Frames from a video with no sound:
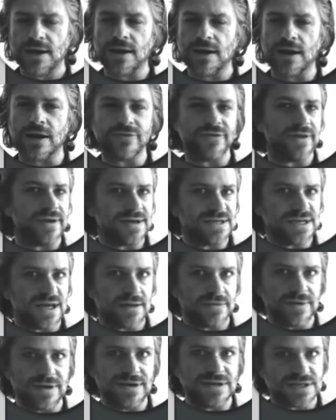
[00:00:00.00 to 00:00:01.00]
and
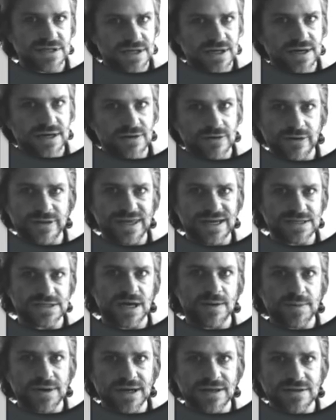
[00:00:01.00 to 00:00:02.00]
the listener, or the
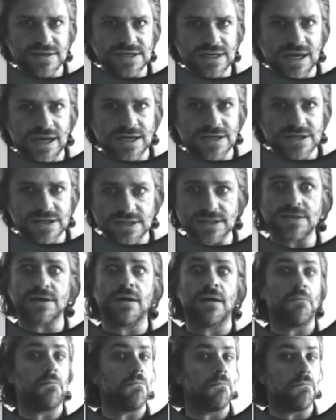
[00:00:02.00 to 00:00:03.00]
examiner in this case, is,
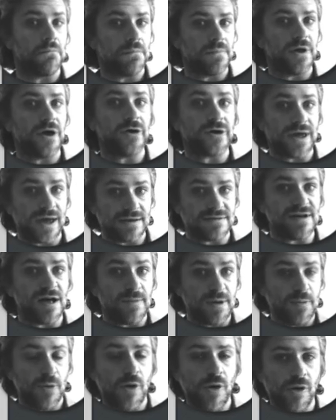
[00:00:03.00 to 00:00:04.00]
okay, tell
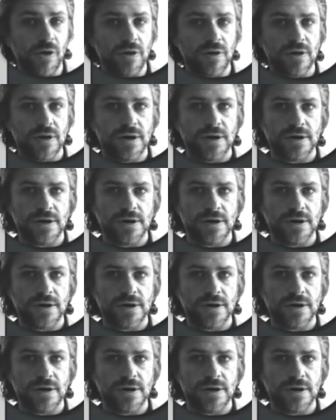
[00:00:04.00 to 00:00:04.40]
me more.